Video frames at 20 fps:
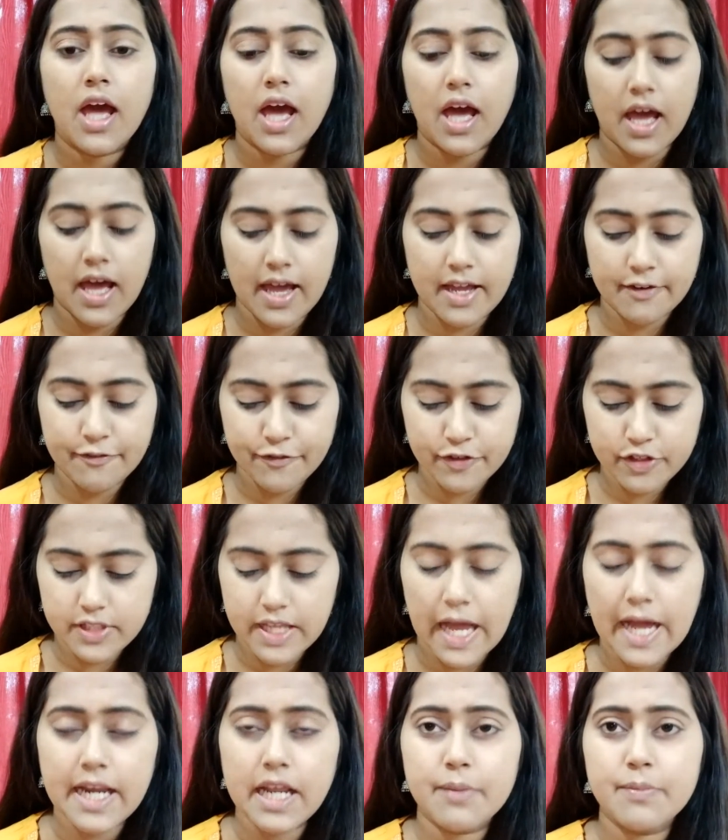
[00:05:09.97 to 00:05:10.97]
and for
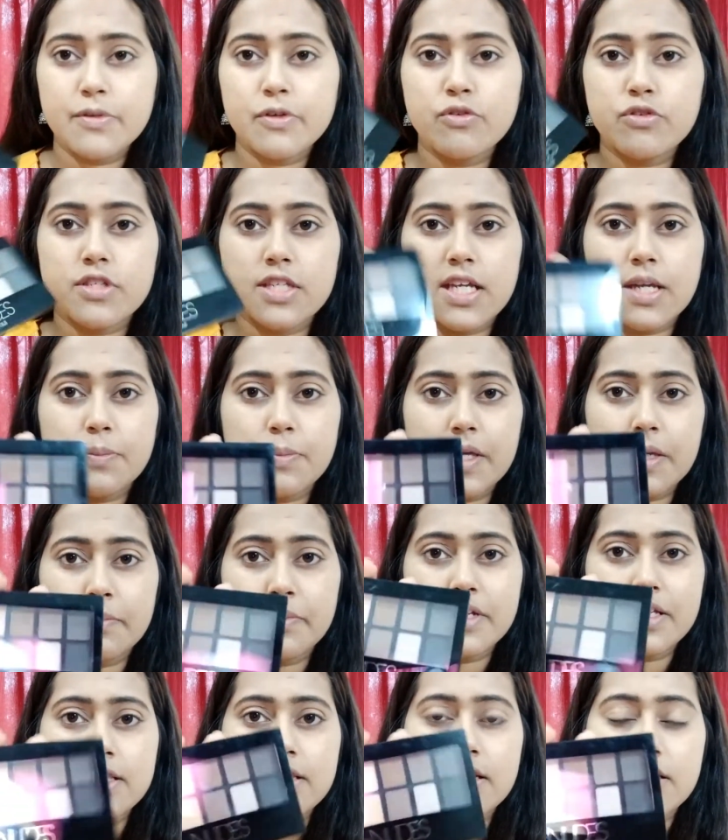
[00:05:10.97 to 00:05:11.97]
that I'm using Maybelline